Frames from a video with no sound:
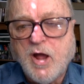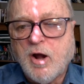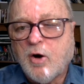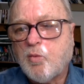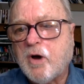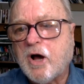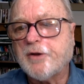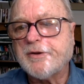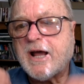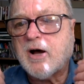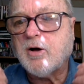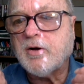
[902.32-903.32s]
Well,
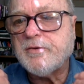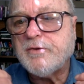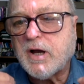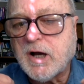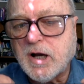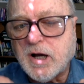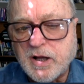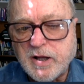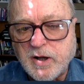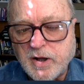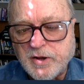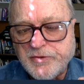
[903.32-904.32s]
now, uh,
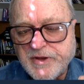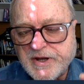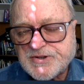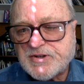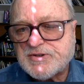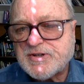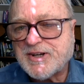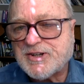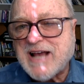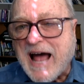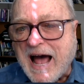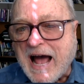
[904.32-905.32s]
This is
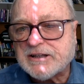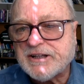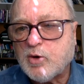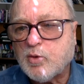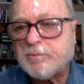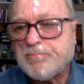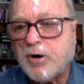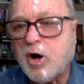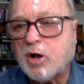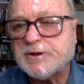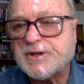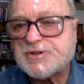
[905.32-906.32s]
exactly what
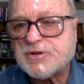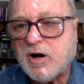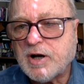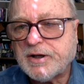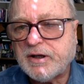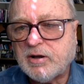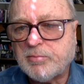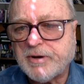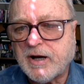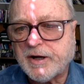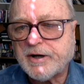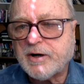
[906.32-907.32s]
Paul is talking
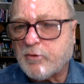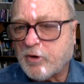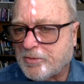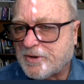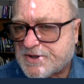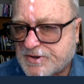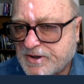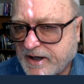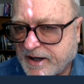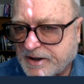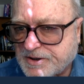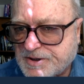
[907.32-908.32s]
about in Romans
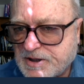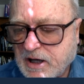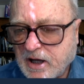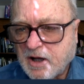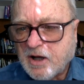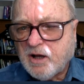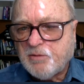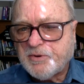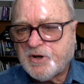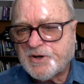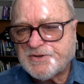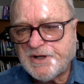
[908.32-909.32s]
six,
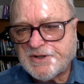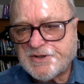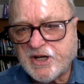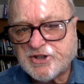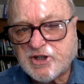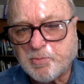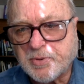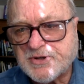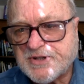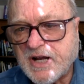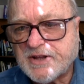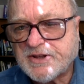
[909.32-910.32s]
because he says to
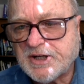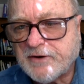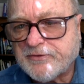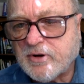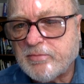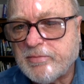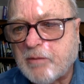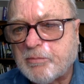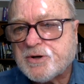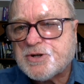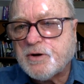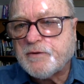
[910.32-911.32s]
present the different
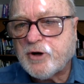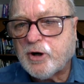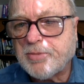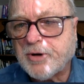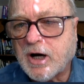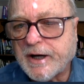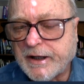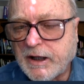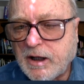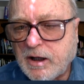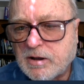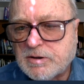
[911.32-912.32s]
members of your
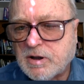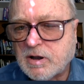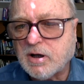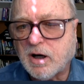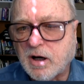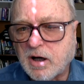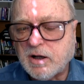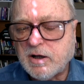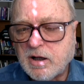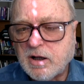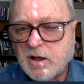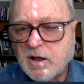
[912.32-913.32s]
body to God
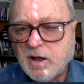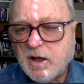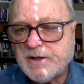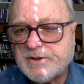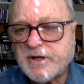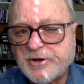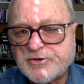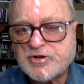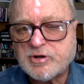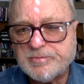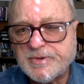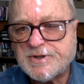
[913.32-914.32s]
as
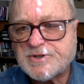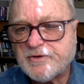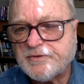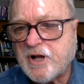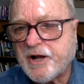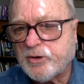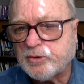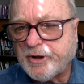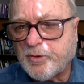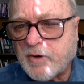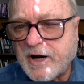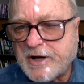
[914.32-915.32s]
instruments of not only
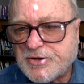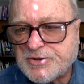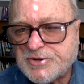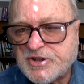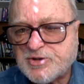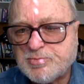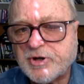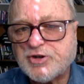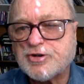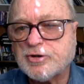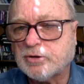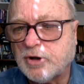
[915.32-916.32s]
righteousness, but
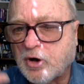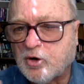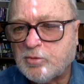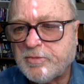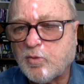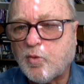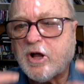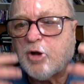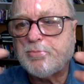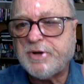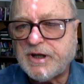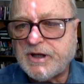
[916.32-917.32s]
shalom and
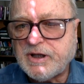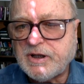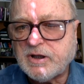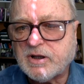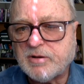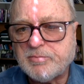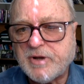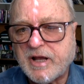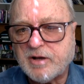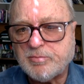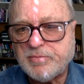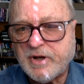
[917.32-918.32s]
well-being and,
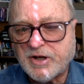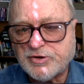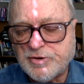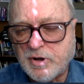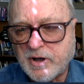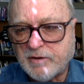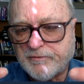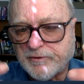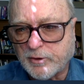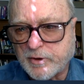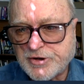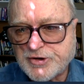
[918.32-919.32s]
and, and, and
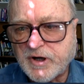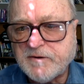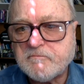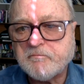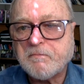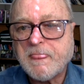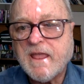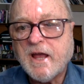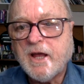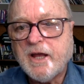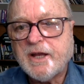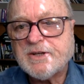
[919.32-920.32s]
flourishing,
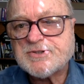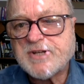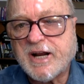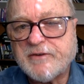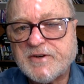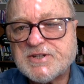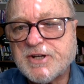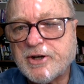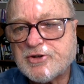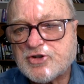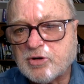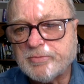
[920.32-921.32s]
instead of as
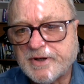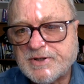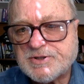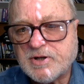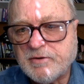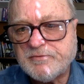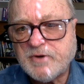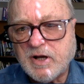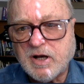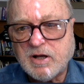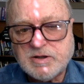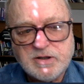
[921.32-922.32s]
instruments of
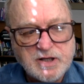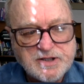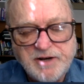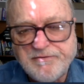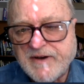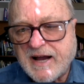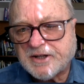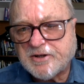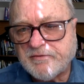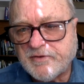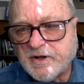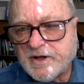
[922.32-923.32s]
uh,
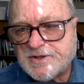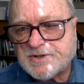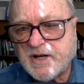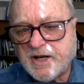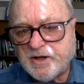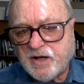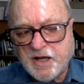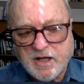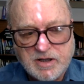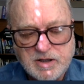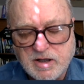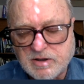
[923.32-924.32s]
defectiveness and,
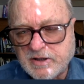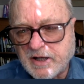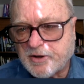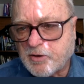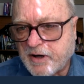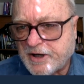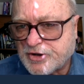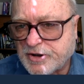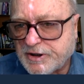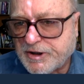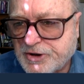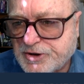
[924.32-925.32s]
and denigration
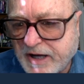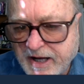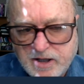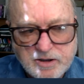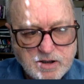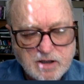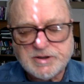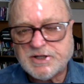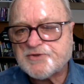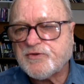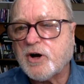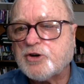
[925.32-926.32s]
and, dis and uh,
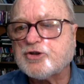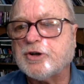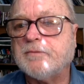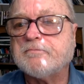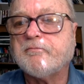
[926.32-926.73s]
dysfunction.